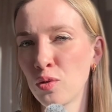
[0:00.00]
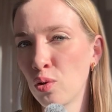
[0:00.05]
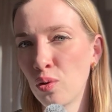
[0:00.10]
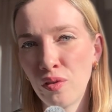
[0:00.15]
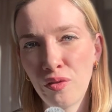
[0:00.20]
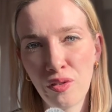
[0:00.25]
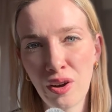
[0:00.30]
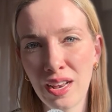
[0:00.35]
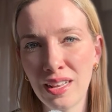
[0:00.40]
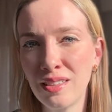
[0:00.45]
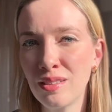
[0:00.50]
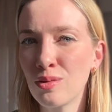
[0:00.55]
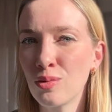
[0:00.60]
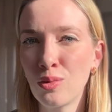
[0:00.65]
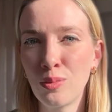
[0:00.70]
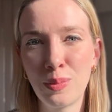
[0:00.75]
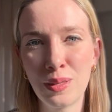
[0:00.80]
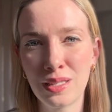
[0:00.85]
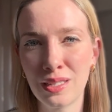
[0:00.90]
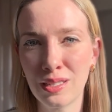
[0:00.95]
or friends
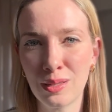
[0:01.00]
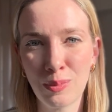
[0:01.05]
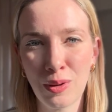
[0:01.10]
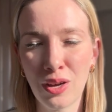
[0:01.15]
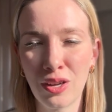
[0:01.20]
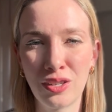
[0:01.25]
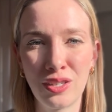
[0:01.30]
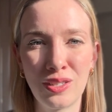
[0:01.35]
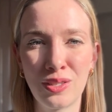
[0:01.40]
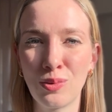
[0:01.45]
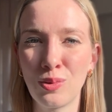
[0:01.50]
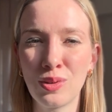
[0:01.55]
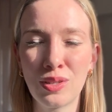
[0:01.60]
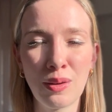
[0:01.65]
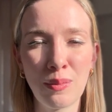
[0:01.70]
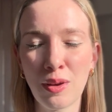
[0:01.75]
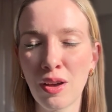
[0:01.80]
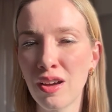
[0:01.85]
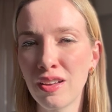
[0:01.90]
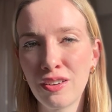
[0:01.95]
or business partners, or
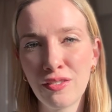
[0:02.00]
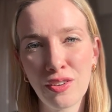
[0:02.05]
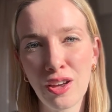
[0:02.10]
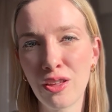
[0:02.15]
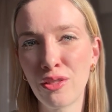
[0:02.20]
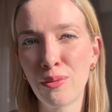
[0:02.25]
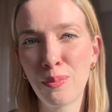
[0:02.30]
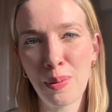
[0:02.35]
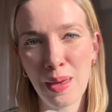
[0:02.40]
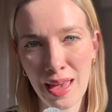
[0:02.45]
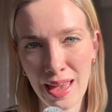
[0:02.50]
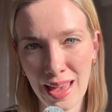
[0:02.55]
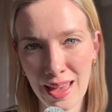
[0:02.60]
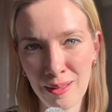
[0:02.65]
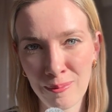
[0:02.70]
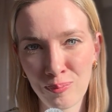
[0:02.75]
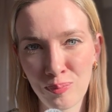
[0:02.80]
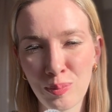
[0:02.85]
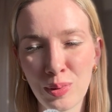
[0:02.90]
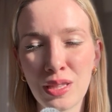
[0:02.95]
some kind of other pair.
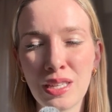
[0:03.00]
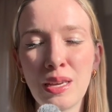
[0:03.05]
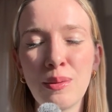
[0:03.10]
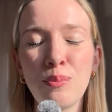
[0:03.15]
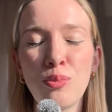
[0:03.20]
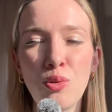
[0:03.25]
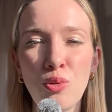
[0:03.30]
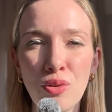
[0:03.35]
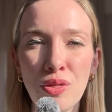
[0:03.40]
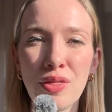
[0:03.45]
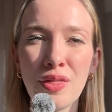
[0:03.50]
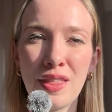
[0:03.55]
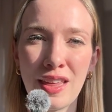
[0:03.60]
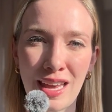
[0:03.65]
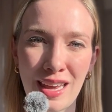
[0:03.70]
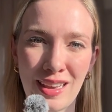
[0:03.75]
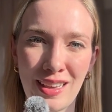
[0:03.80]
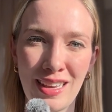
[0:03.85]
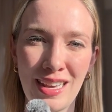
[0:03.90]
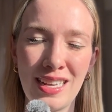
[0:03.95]
But the important
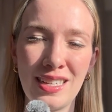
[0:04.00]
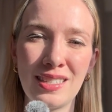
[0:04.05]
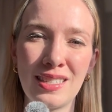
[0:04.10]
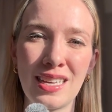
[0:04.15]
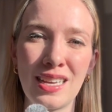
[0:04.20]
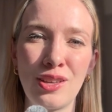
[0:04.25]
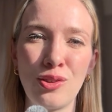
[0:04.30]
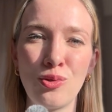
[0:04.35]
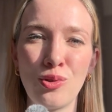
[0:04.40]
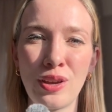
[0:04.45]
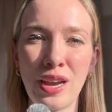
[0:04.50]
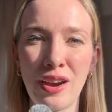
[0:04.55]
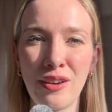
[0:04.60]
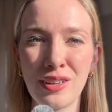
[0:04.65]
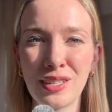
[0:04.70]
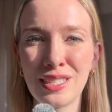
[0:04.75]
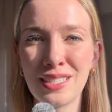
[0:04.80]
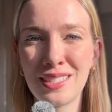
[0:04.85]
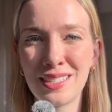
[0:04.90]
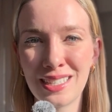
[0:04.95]
thing is that your
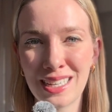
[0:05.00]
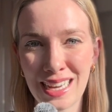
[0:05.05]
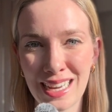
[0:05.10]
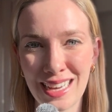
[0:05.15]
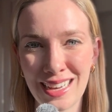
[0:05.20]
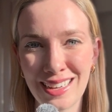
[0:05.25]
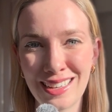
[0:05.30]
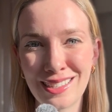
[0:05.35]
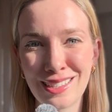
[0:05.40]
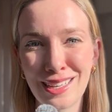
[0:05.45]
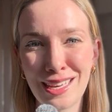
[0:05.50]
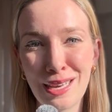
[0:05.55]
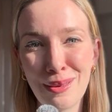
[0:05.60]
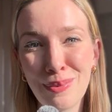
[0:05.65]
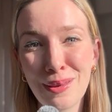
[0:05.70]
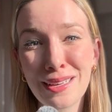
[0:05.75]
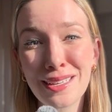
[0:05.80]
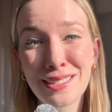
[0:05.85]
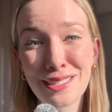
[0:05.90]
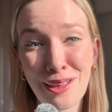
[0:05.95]
character C is
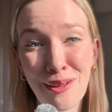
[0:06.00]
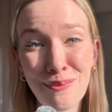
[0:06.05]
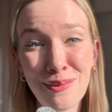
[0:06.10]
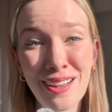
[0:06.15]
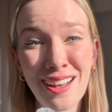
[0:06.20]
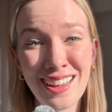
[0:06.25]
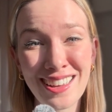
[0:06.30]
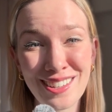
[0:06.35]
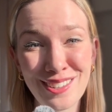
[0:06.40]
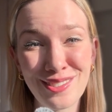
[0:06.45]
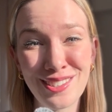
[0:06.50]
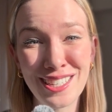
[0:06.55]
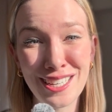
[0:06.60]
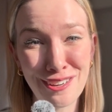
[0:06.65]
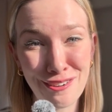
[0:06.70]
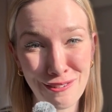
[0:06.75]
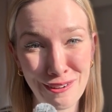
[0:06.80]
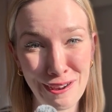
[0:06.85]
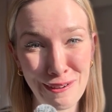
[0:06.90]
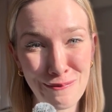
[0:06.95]
keeping some kind of
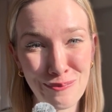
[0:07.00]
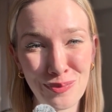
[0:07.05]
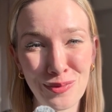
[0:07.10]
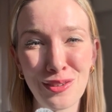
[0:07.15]
secret